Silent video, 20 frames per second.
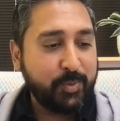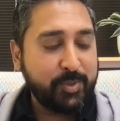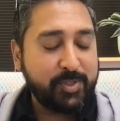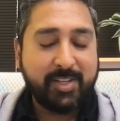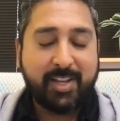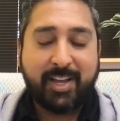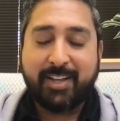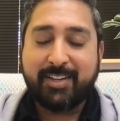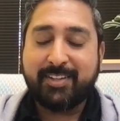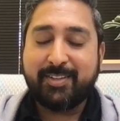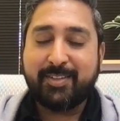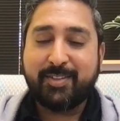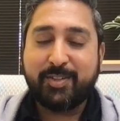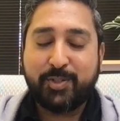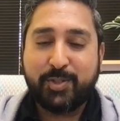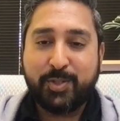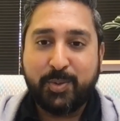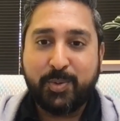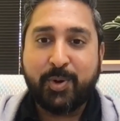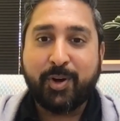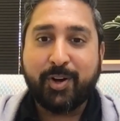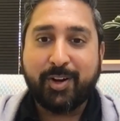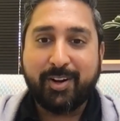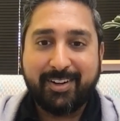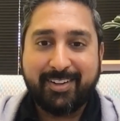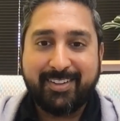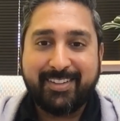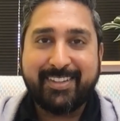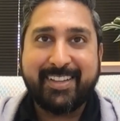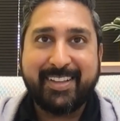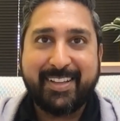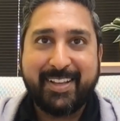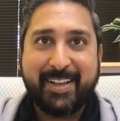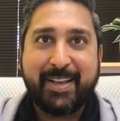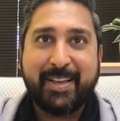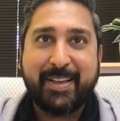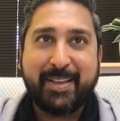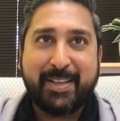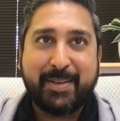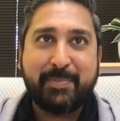not too hard.
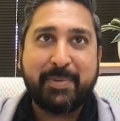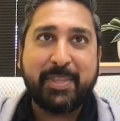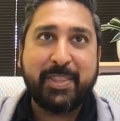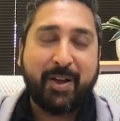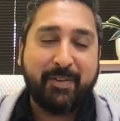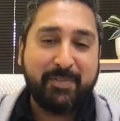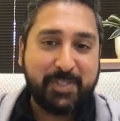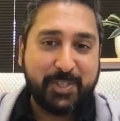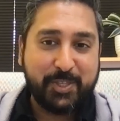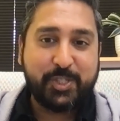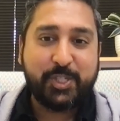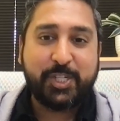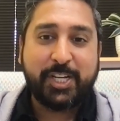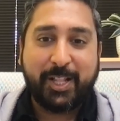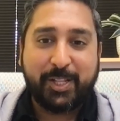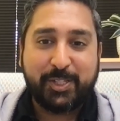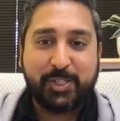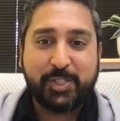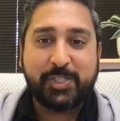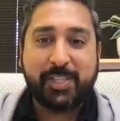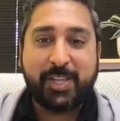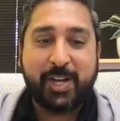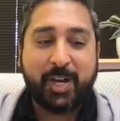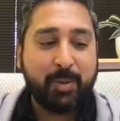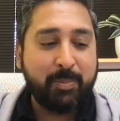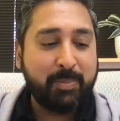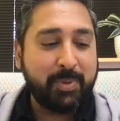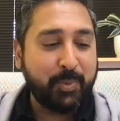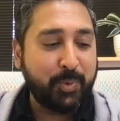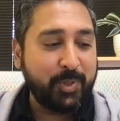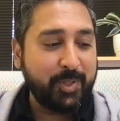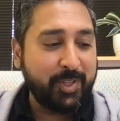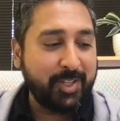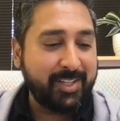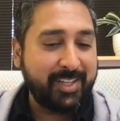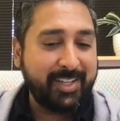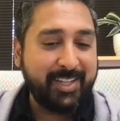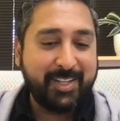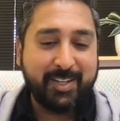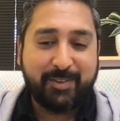I mean, obviously there's challenges there, but we're
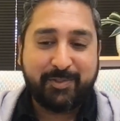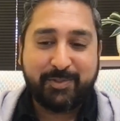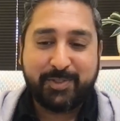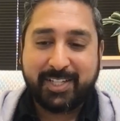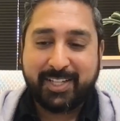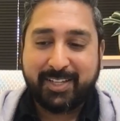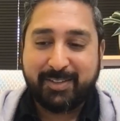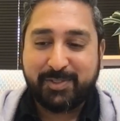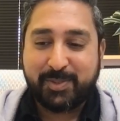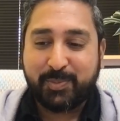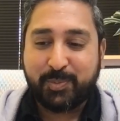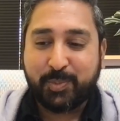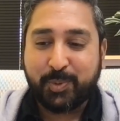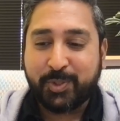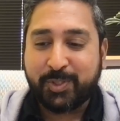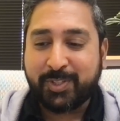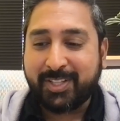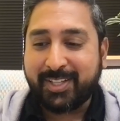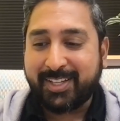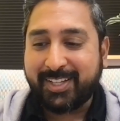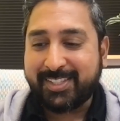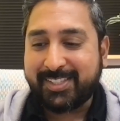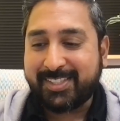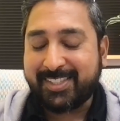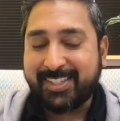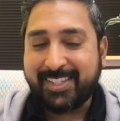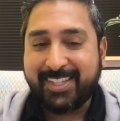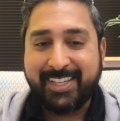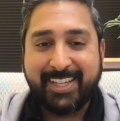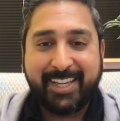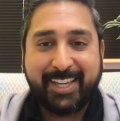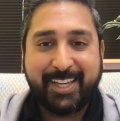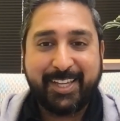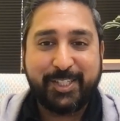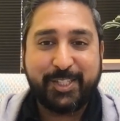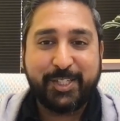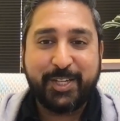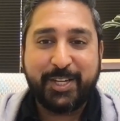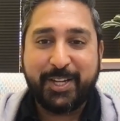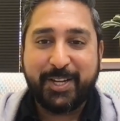lucky enough to have some world-class
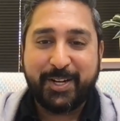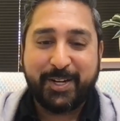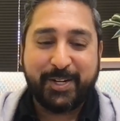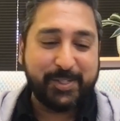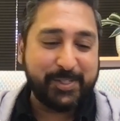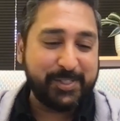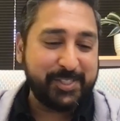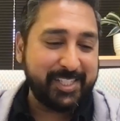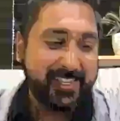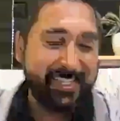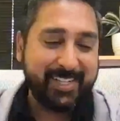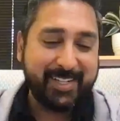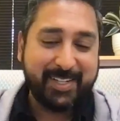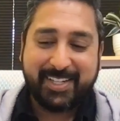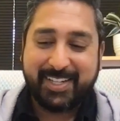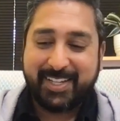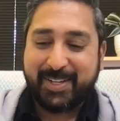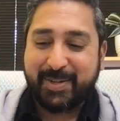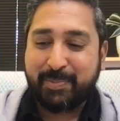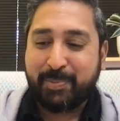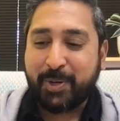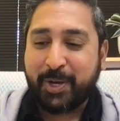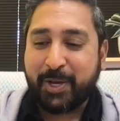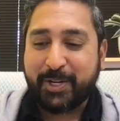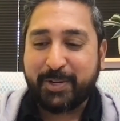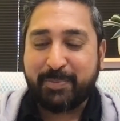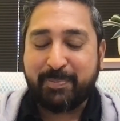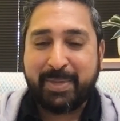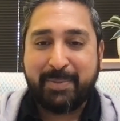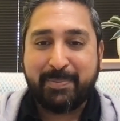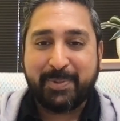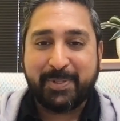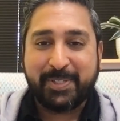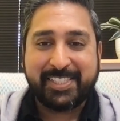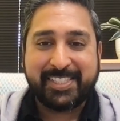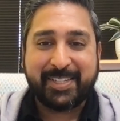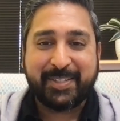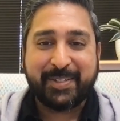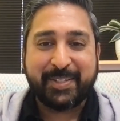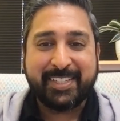engineers and product people, et
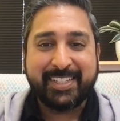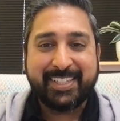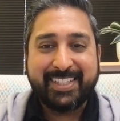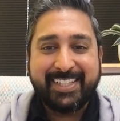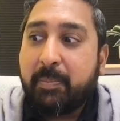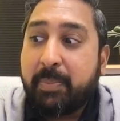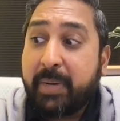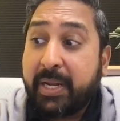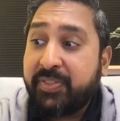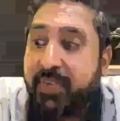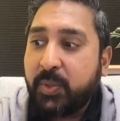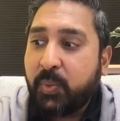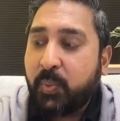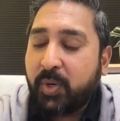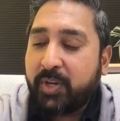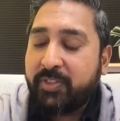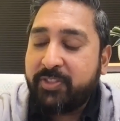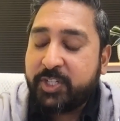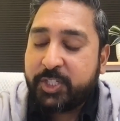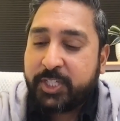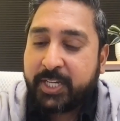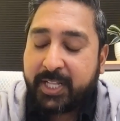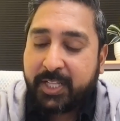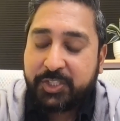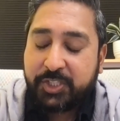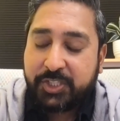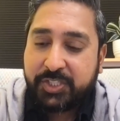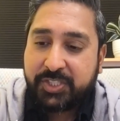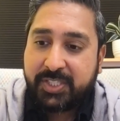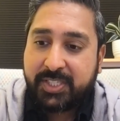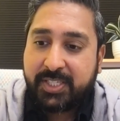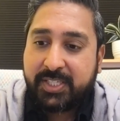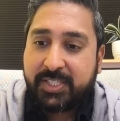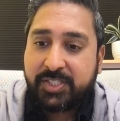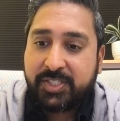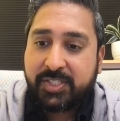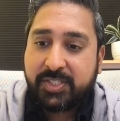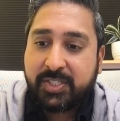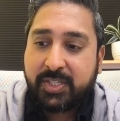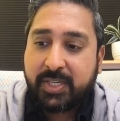cetera. But I think one of the challenges
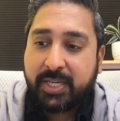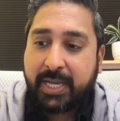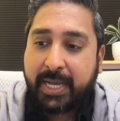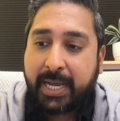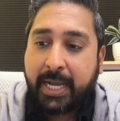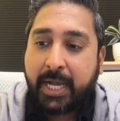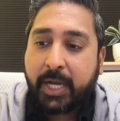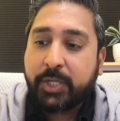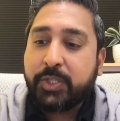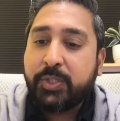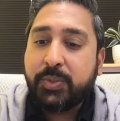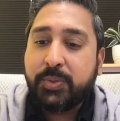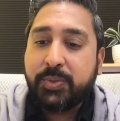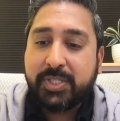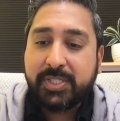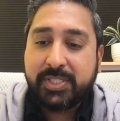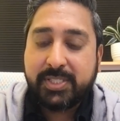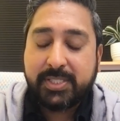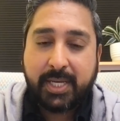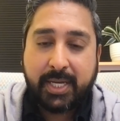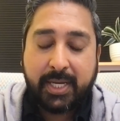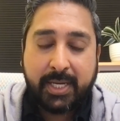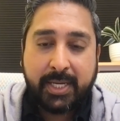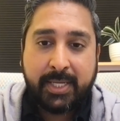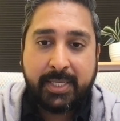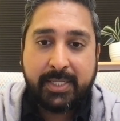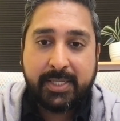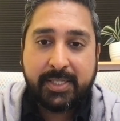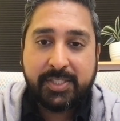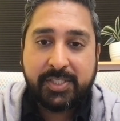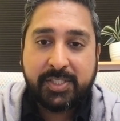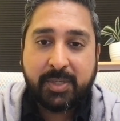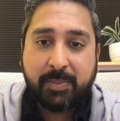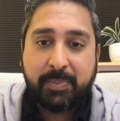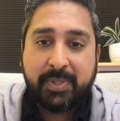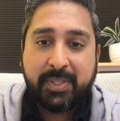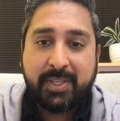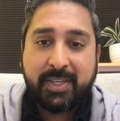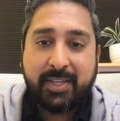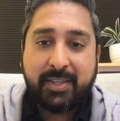is, how do you design
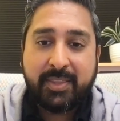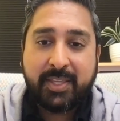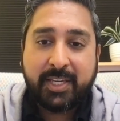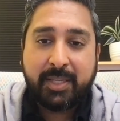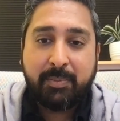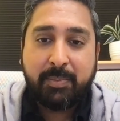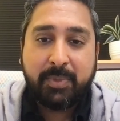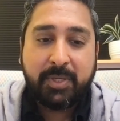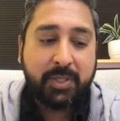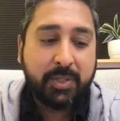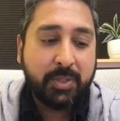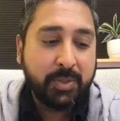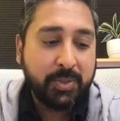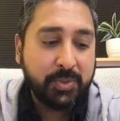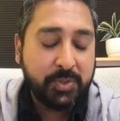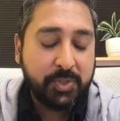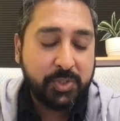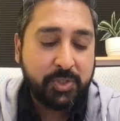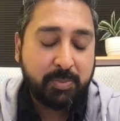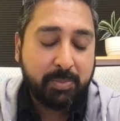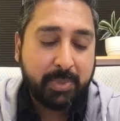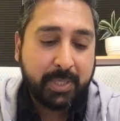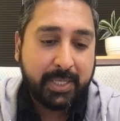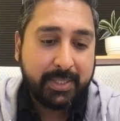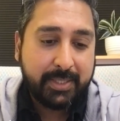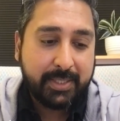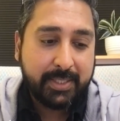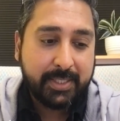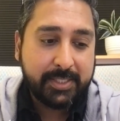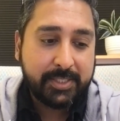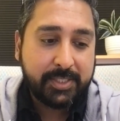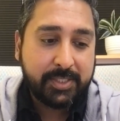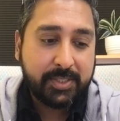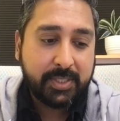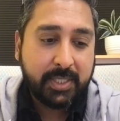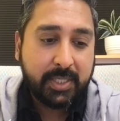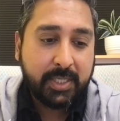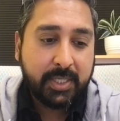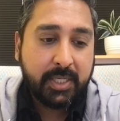something that can be used by this